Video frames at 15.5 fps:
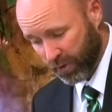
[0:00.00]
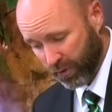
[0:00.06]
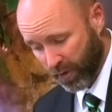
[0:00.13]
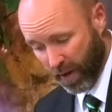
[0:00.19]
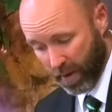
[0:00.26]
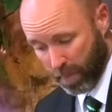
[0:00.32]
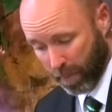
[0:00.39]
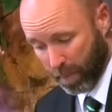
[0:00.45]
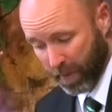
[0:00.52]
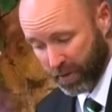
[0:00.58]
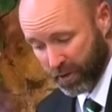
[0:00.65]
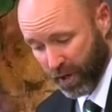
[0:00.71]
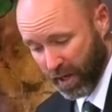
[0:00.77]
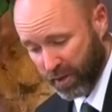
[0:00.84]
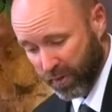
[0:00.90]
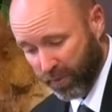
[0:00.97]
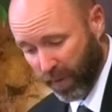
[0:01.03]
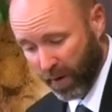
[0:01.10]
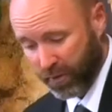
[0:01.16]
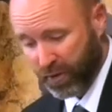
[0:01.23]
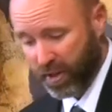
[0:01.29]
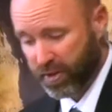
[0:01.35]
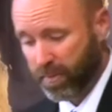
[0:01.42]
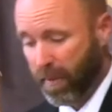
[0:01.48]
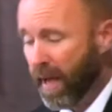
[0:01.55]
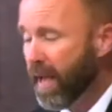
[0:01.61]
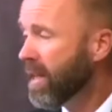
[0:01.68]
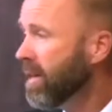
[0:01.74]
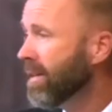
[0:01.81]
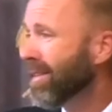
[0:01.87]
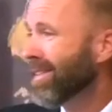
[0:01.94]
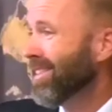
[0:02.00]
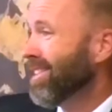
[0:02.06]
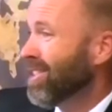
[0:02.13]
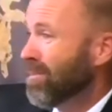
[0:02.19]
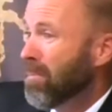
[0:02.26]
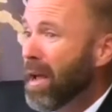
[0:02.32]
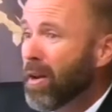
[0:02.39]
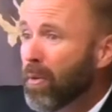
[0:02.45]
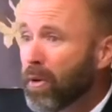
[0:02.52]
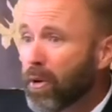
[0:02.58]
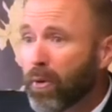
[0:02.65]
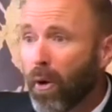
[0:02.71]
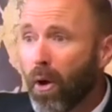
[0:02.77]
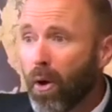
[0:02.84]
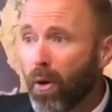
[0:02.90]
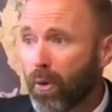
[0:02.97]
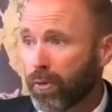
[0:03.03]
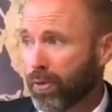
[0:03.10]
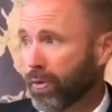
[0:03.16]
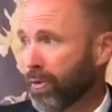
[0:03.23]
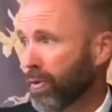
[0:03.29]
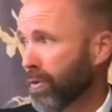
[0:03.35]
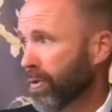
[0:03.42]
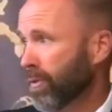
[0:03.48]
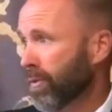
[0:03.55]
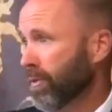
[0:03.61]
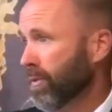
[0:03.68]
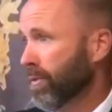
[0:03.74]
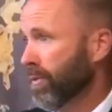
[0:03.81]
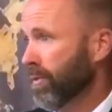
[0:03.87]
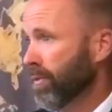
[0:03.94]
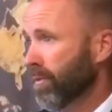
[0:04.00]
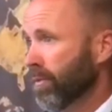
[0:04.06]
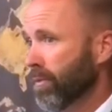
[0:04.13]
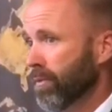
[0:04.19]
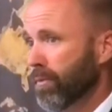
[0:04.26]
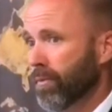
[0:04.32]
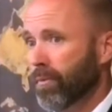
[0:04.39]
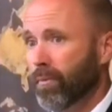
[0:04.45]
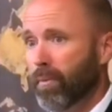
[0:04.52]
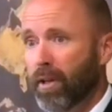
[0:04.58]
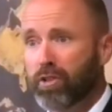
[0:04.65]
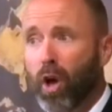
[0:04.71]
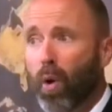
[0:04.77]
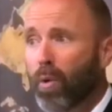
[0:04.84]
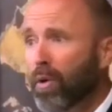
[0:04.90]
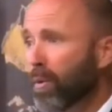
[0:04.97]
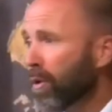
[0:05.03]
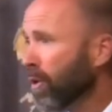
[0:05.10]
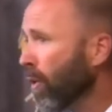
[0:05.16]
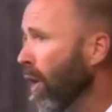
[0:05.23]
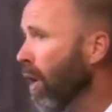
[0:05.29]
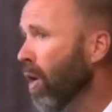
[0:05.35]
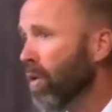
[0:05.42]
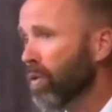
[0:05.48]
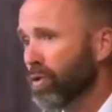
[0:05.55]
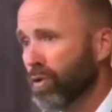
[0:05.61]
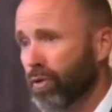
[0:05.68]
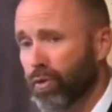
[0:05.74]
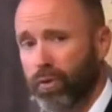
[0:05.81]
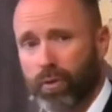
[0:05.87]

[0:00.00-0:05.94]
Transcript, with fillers: the propitiation for our sins made? It's made on the cross. Amen. Atoned on the cross.